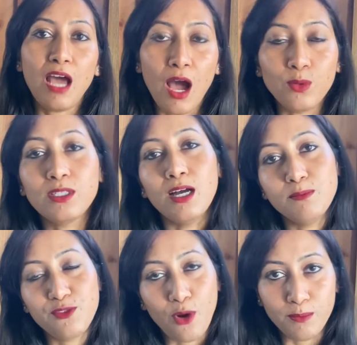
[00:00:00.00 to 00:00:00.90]
outcomes
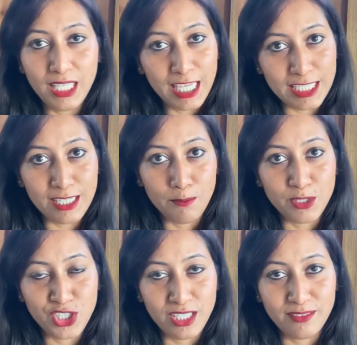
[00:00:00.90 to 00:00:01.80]
from the ATM
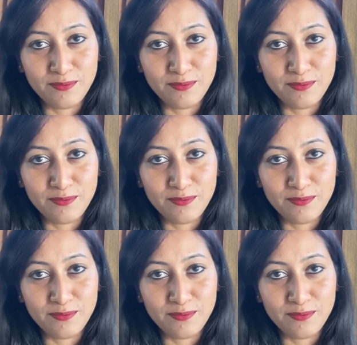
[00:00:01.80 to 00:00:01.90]
machine.